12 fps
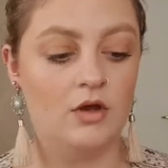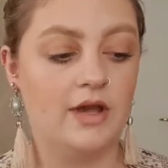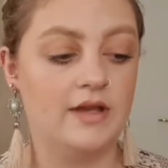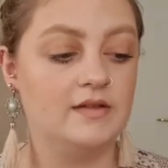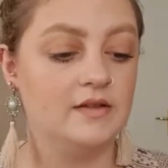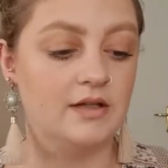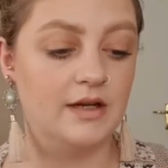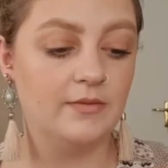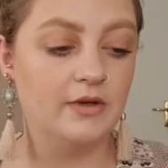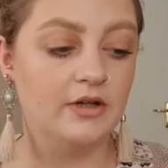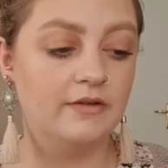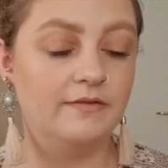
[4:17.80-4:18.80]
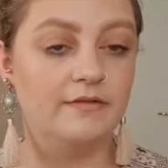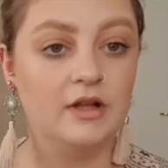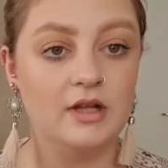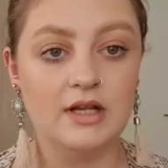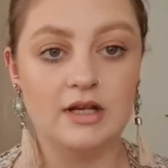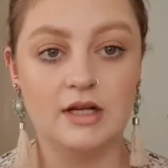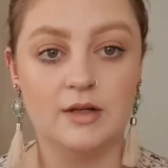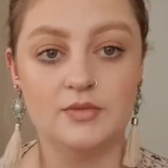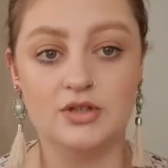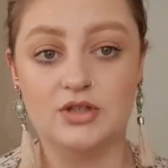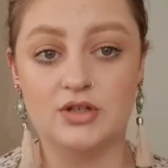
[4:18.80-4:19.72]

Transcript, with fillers: Okay, so now we're going to fill in the lip. So